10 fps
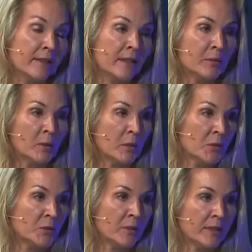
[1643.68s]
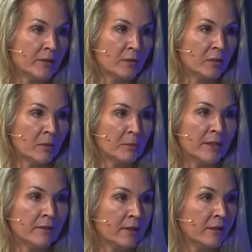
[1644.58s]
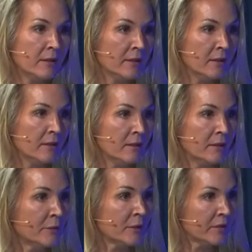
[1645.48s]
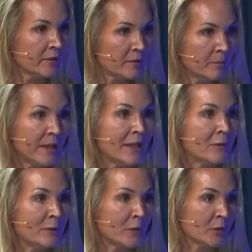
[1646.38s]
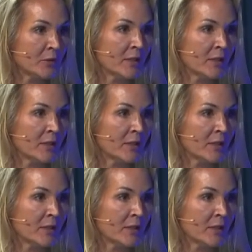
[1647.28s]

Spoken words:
it will also lead to a completely different playing field.